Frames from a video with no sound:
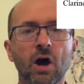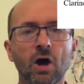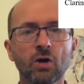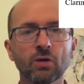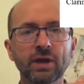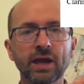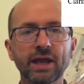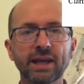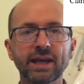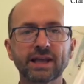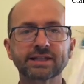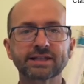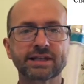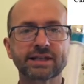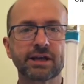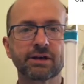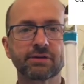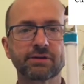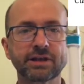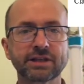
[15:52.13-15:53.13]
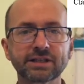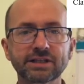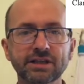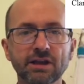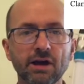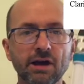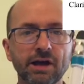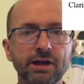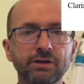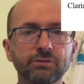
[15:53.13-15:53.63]
Okay, let's hear this
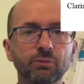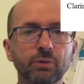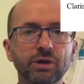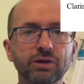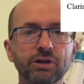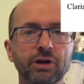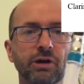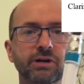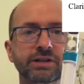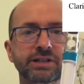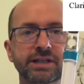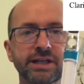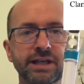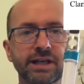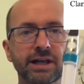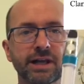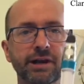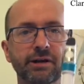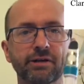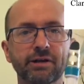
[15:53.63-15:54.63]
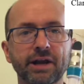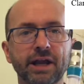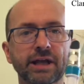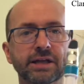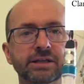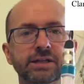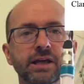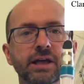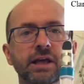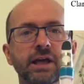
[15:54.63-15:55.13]
line with our C
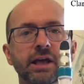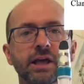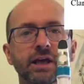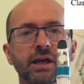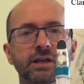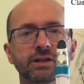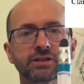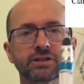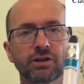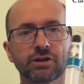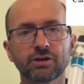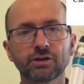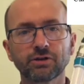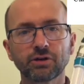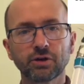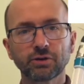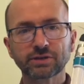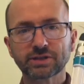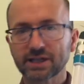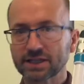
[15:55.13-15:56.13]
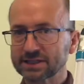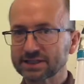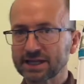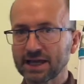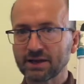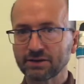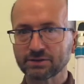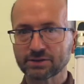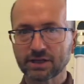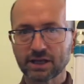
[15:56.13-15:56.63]
clarinet. So you'll notice
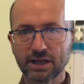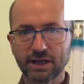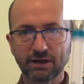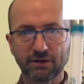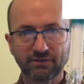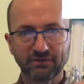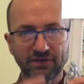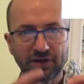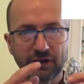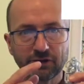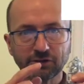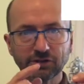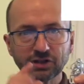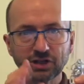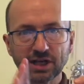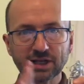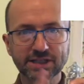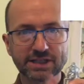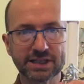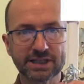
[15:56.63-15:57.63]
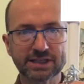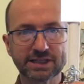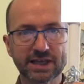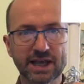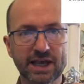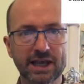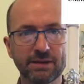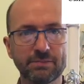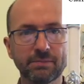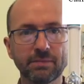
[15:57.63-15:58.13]
it'll finger just the
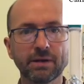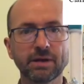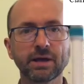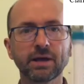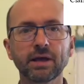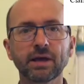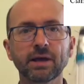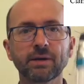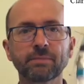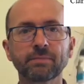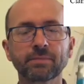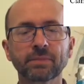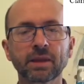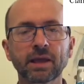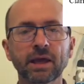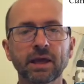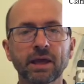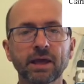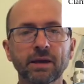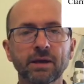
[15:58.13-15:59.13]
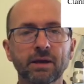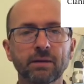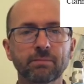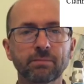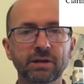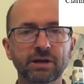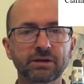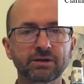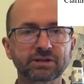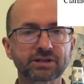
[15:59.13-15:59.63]
same,
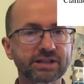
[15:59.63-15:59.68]
but it'll